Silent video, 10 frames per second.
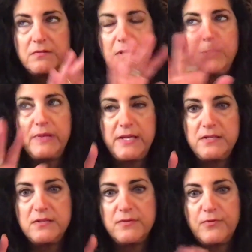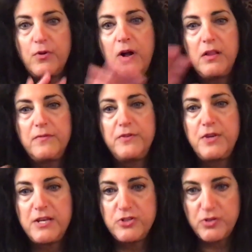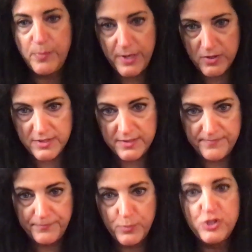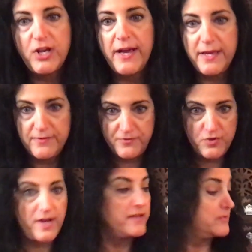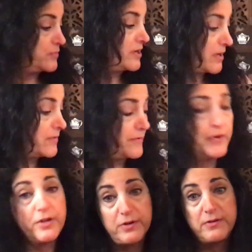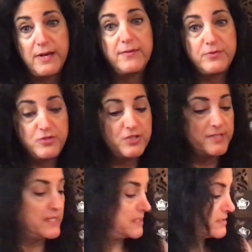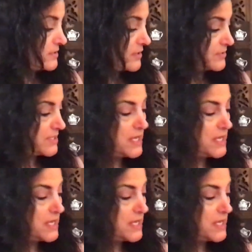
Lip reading: a blend for all of the national parks, which I have tried, are very good. I was just getting into those.